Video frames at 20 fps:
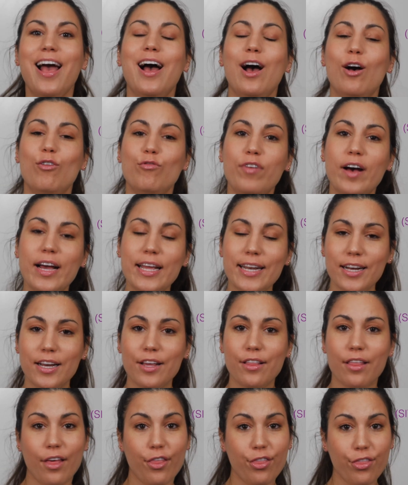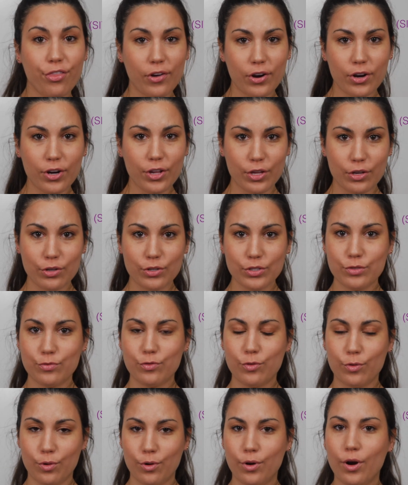And finally, the third use
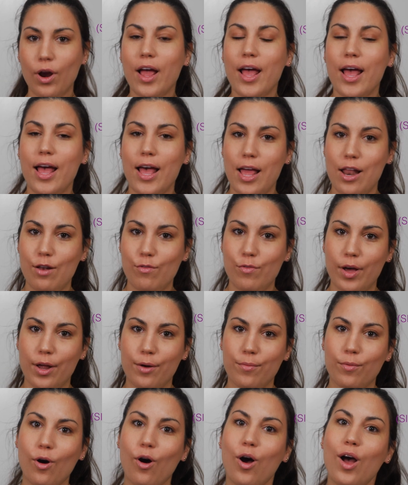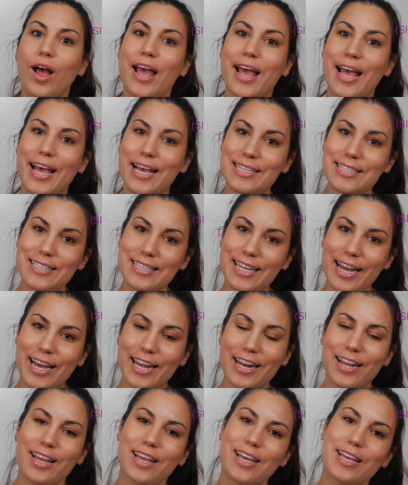for el verbo
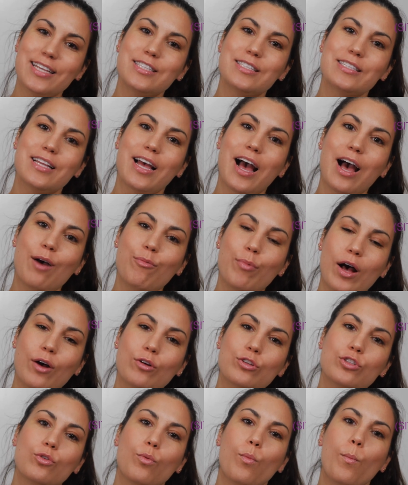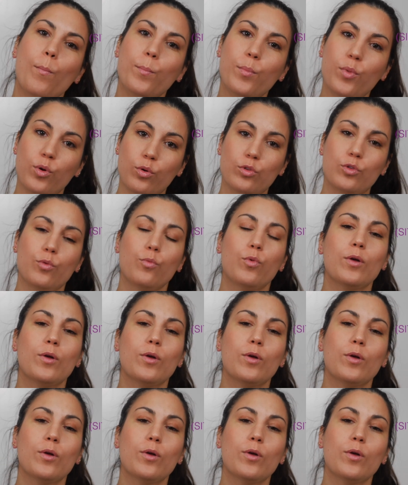estar is about mood.